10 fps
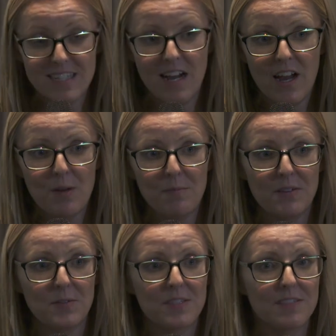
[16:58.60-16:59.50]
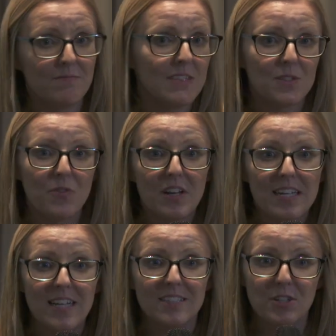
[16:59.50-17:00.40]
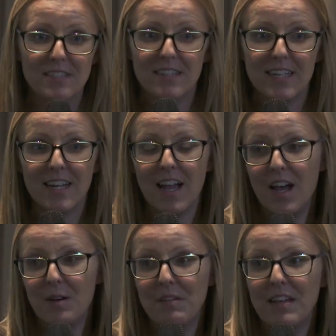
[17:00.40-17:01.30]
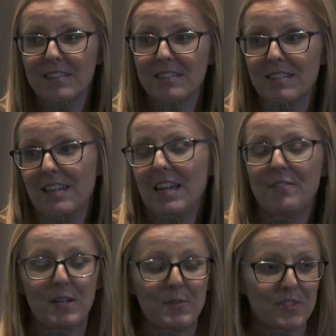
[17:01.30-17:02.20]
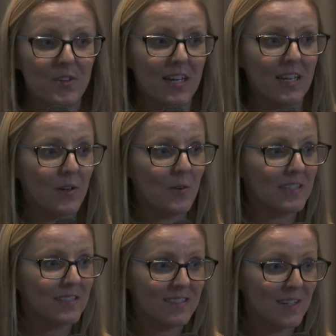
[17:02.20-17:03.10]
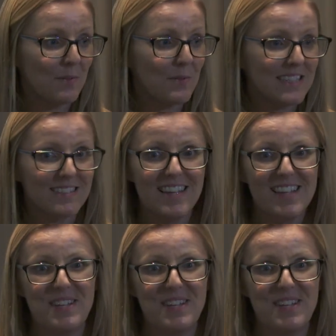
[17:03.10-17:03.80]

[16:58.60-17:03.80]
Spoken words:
it. I hope that was useful and interesting. As if anyone's got any questions, I'd be pleased to hear